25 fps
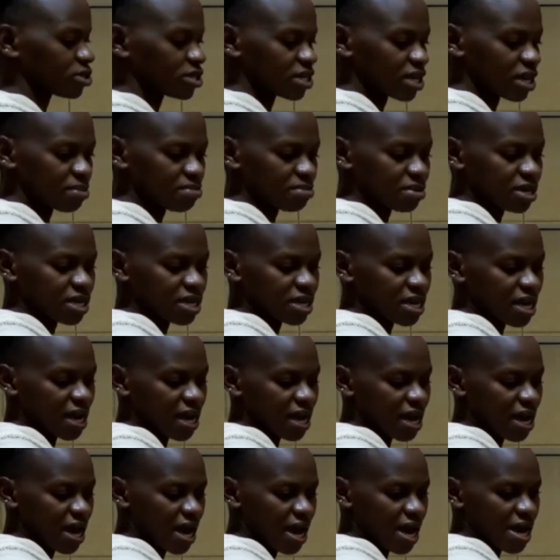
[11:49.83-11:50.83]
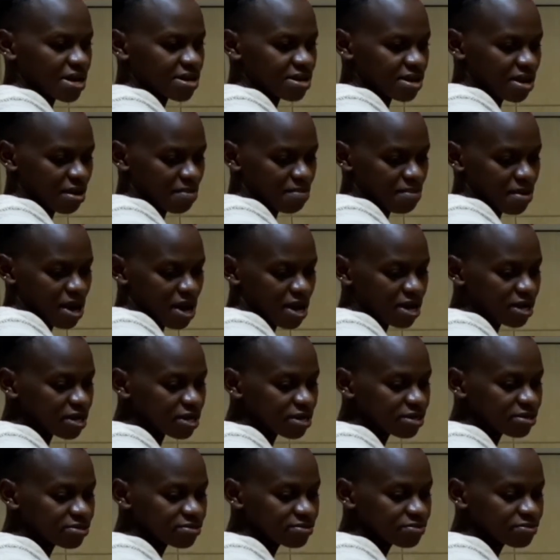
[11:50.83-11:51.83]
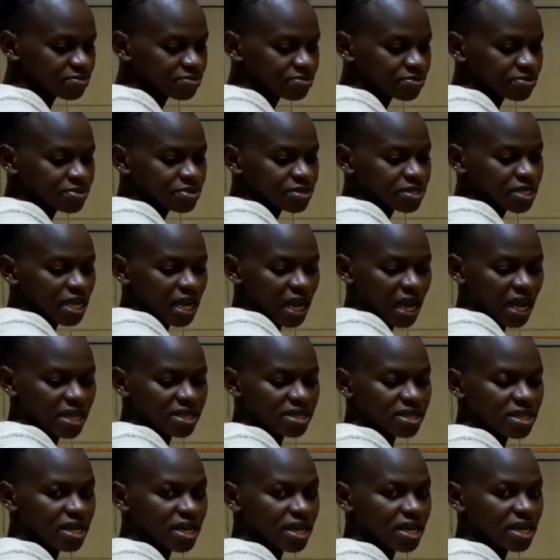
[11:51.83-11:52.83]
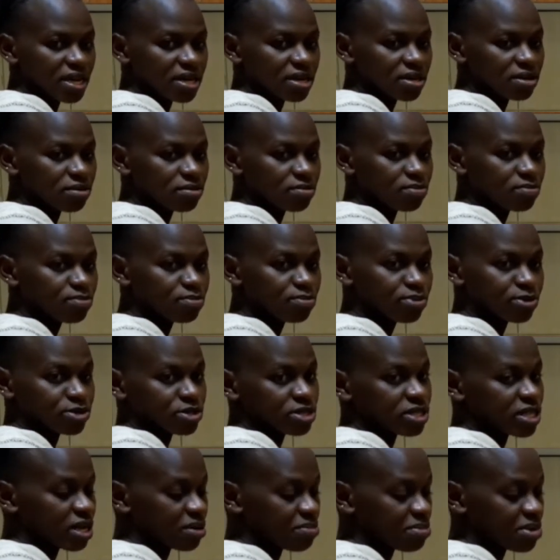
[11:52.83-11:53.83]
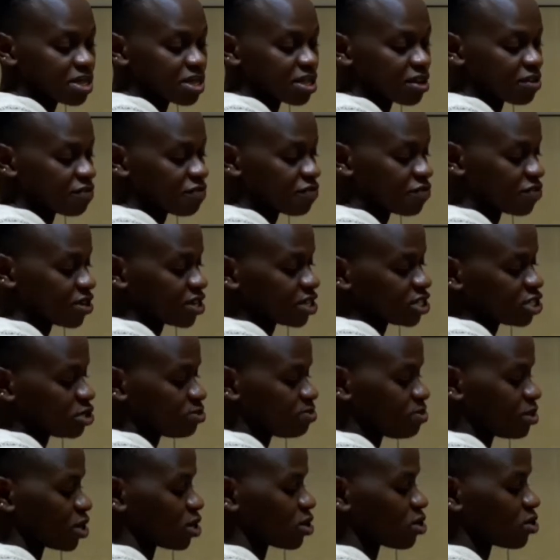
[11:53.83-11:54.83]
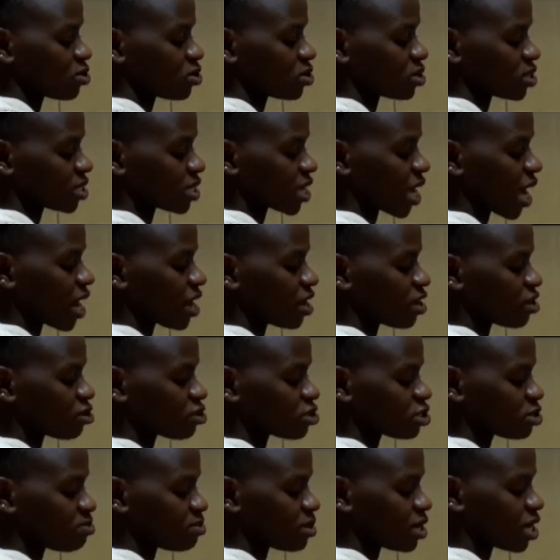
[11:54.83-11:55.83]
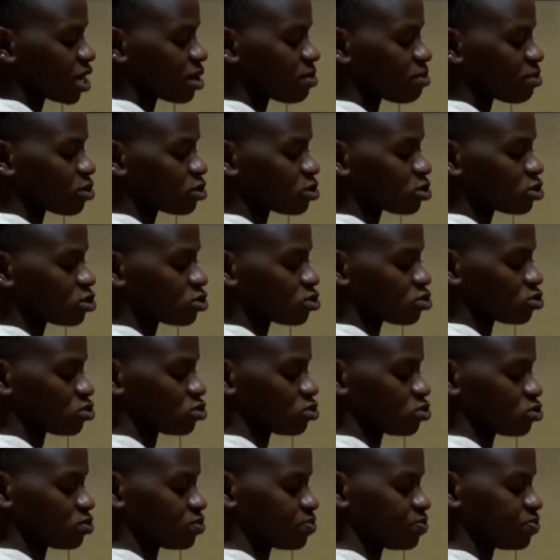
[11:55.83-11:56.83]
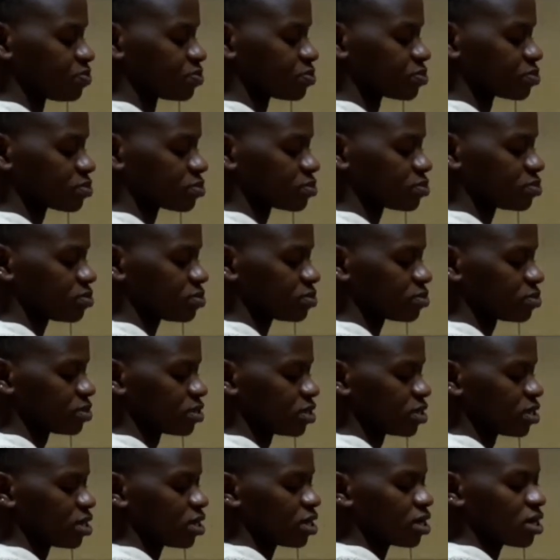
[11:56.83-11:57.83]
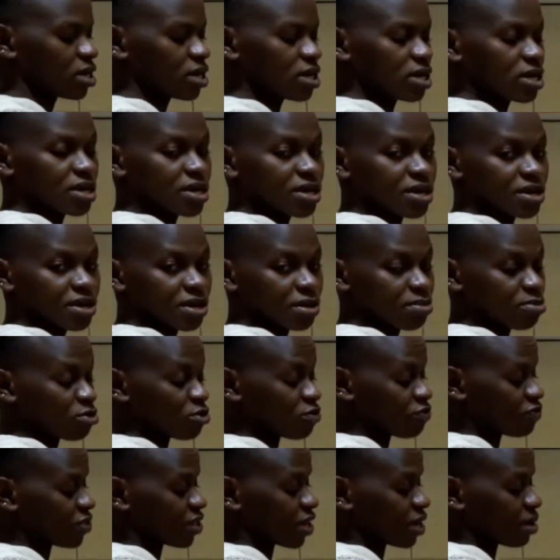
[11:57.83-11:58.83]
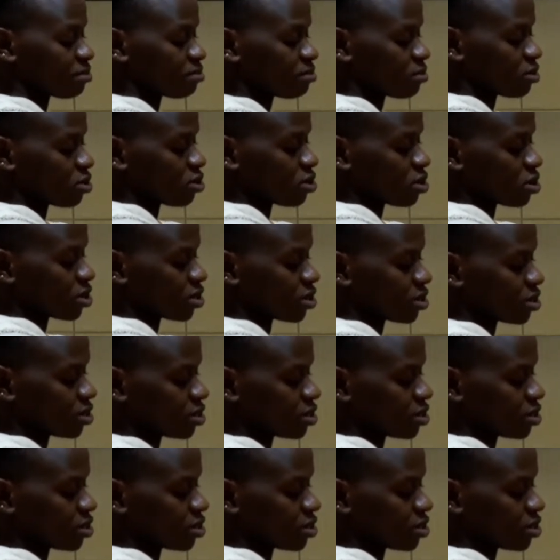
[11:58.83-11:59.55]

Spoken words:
them in a carrier bag and then put them in the fridge because I'll not be able to remove them or